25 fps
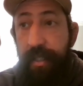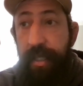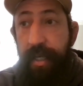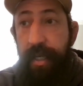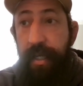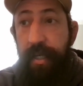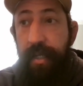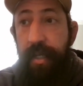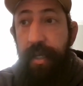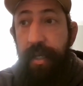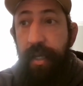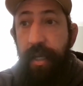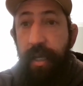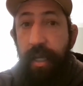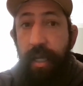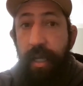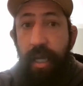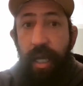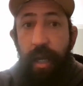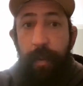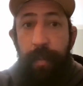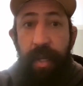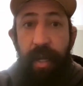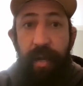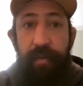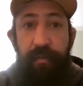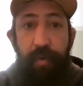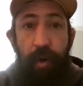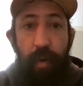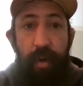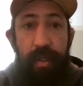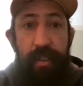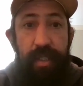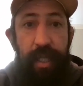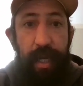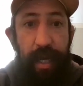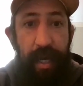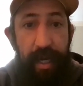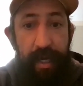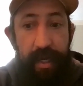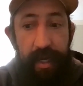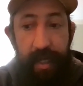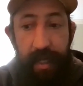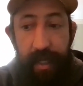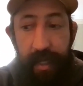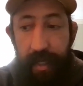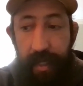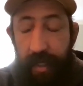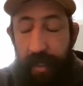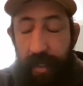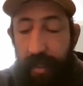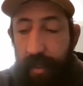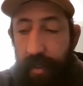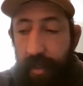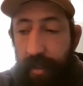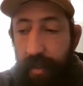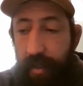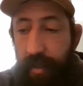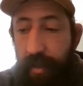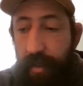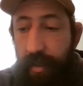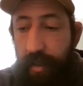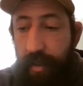like that. I mean, I've always had a